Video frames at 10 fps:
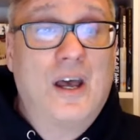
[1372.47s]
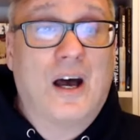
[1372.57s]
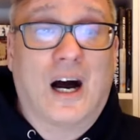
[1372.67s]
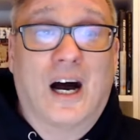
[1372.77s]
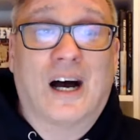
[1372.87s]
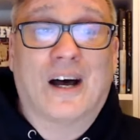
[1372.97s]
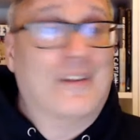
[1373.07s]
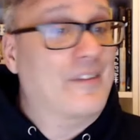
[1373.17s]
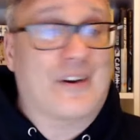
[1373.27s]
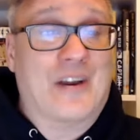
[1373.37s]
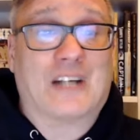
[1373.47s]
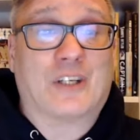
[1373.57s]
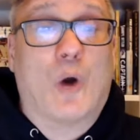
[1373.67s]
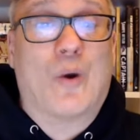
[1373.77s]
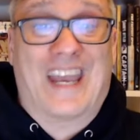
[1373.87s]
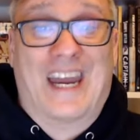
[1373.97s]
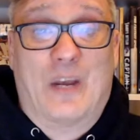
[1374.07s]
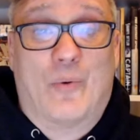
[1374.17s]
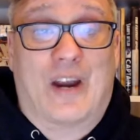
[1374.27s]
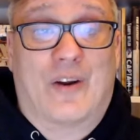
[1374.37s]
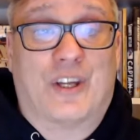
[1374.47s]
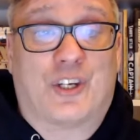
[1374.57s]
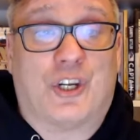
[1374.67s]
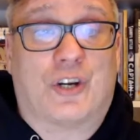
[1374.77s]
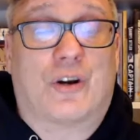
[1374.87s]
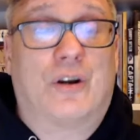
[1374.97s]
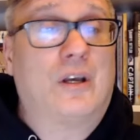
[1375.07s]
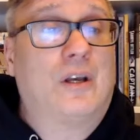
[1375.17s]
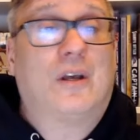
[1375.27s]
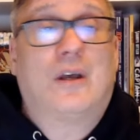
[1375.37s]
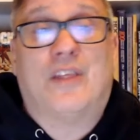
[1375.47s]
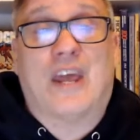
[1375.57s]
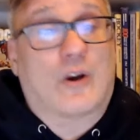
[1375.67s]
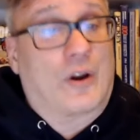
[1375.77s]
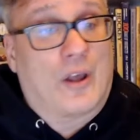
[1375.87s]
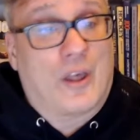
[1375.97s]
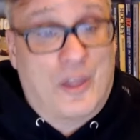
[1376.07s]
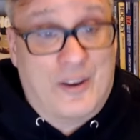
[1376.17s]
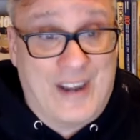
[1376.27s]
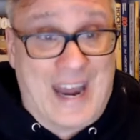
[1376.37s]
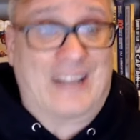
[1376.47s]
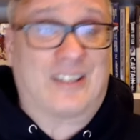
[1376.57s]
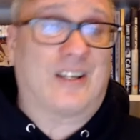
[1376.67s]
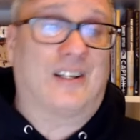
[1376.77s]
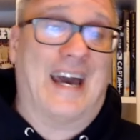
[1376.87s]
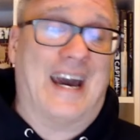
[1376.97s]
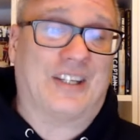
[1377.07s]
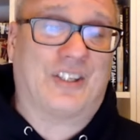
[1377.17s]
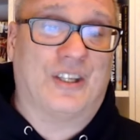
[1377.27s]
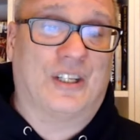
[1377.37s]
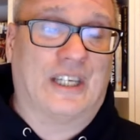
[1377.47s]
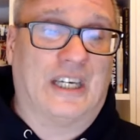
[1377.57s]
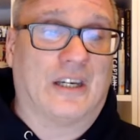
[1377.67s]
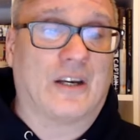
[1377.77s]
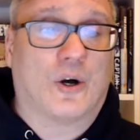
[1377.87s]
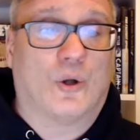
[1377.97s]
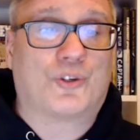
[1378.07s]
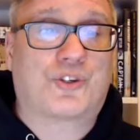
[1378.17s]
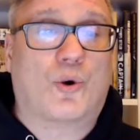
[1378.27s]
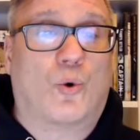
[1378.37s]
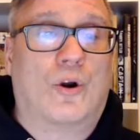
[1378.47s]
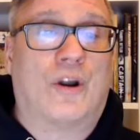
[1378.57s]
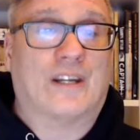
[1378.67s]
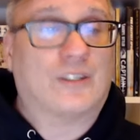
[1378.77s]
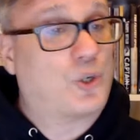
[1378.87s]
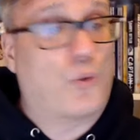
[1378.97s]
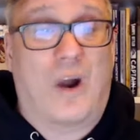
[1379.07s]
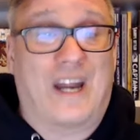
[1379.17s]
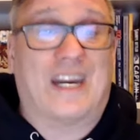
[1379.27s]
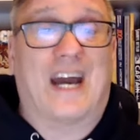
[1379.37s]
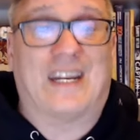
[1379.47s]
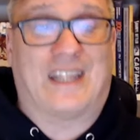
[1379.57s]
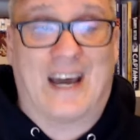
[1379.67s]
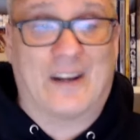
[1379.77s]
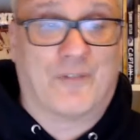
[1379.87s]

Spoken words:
They're not going anywhere this year. They are next to last in the league in goals scored and 29th out